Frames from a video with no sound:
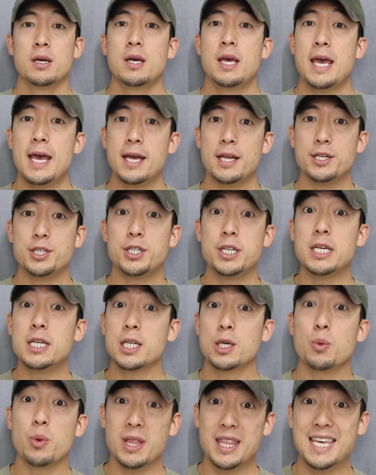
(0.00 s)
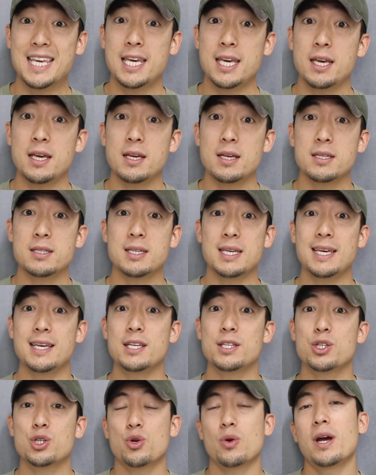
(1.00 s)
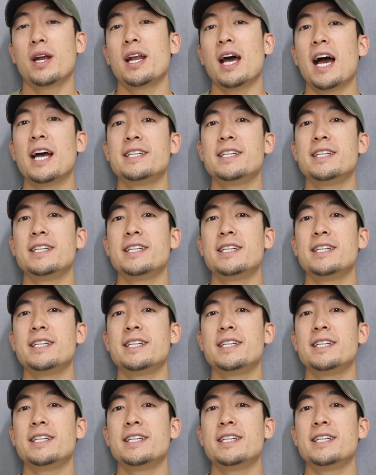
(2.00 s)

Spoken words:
and dealing with keys is trying to